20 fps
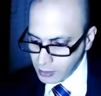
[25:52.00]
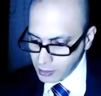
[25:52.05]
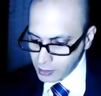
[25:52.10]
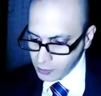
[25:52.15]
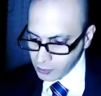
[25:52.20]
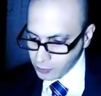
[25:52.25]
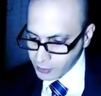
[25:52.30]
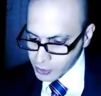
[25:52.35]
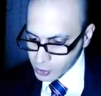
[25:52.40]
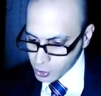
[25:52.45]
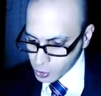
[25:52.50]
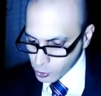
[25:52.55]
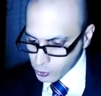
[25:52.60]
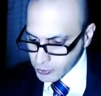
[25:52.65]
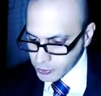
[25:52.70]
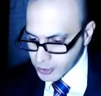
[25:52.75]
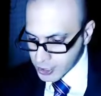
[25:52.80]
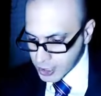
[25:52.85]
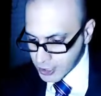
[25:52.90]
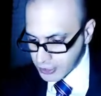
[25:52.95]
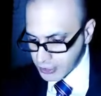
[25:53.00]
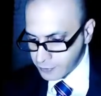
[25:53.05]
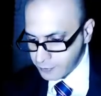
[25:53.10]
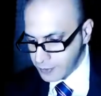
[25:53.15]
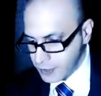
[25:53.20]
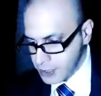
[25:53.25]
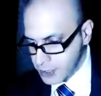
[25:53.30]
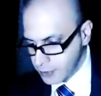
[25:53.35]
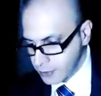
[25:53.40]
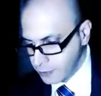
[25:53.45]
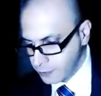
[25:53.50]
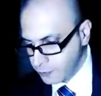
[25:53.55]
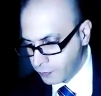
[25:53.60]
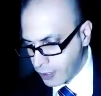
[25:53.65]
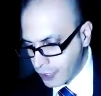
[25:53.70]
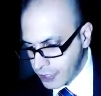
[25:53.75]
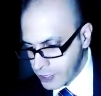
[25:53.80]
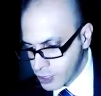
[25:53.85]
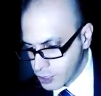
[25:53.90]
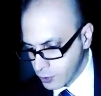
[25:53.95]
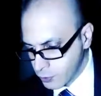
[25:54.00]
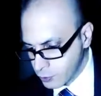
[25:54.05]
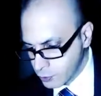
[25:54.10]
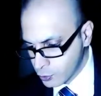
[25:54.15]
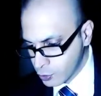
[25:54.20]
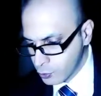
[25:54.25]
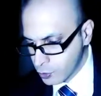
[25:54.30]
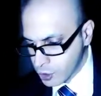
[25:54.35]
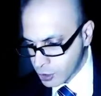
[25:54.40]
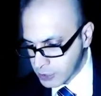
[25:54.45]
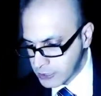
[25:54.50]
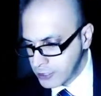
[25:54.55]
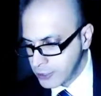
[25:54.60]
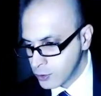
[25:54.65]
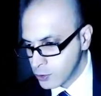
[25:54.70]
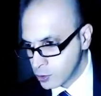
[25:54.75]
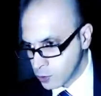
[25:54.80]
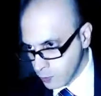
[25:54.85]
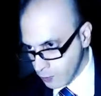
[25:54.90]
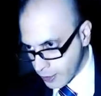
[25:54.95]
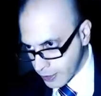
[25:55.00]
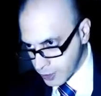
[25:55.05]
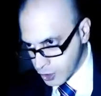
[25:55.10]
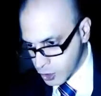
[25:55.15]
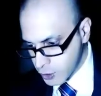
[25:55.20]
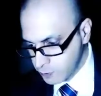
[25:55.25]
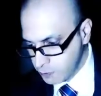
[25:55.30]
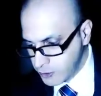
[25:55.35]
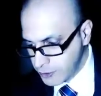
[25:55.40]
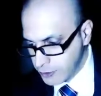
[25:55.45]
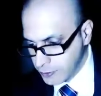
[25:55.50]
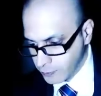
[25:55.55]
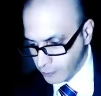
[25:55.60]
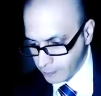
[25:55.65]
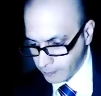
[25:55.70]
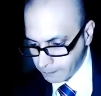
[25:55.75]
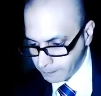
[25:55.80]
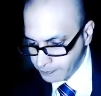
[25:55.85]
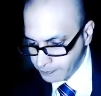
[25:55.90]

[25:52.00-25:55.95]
But Dugin served as an advisor to State Duma Speaker